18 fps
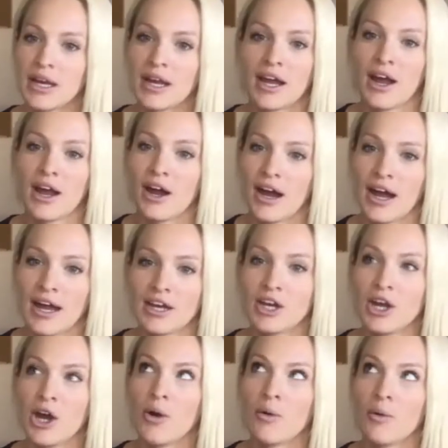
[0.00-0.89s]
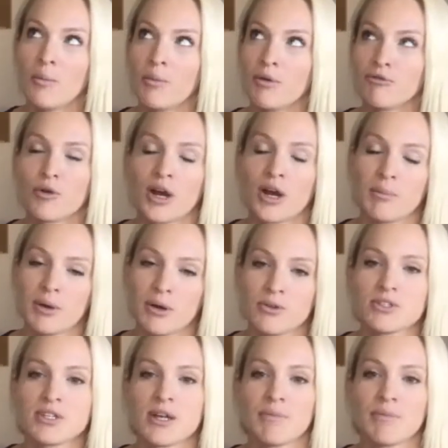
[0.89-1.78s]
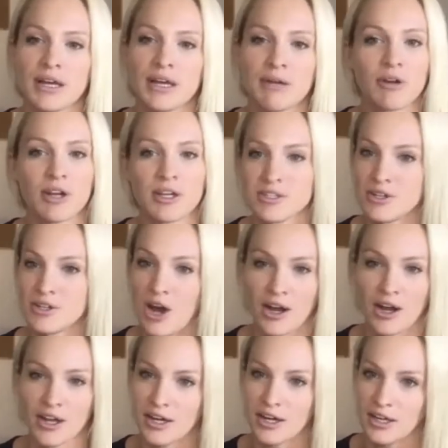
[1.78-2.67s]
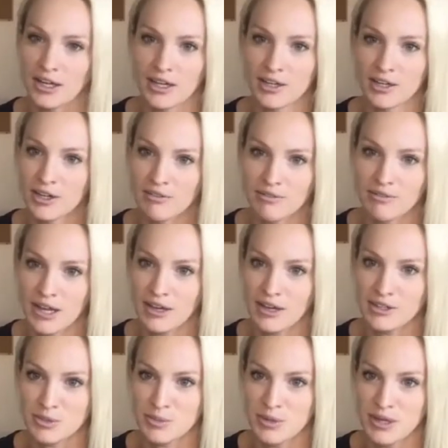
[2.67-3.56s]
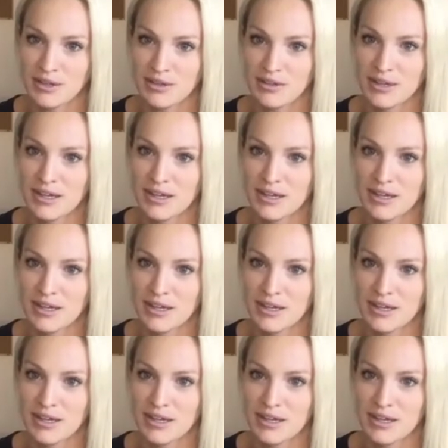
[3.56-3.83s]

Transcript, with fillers: I I know before I post something when it's not going to get good engagement.